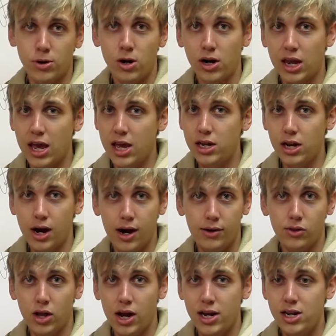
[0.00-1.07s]
put our kit
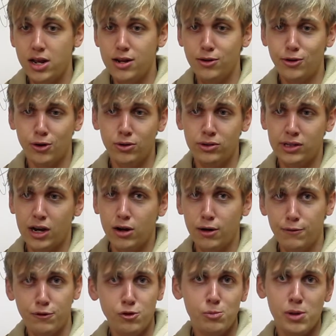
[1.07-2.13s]
online, and turns out
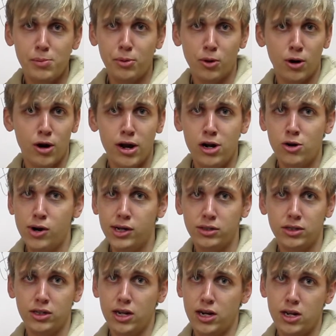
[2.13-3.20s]
a few people are
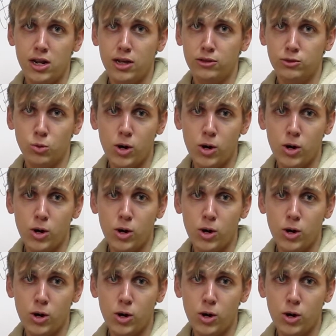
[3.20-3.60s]
interested in it as